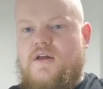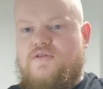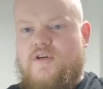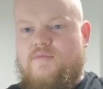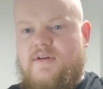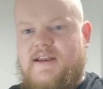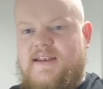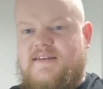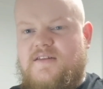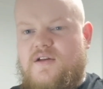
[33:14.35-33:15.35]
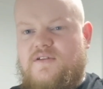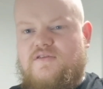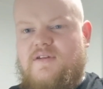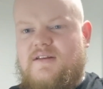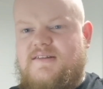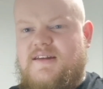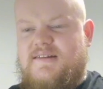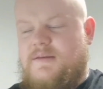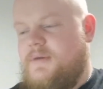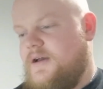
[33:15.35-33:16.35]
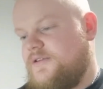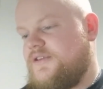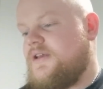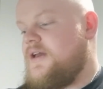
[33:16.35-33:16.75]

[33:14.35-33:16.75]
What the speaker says: So I'll probably list those for around £60.